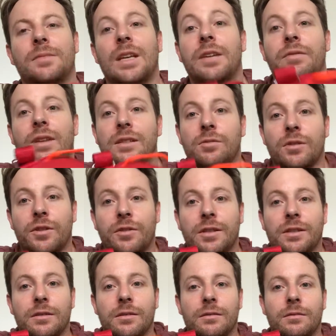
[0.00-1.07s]
if that's what you're
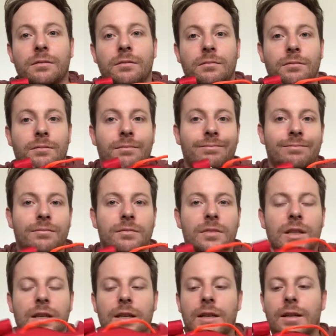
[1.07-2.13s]
into.
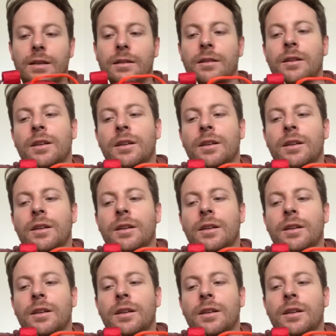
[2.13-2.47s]
Uh,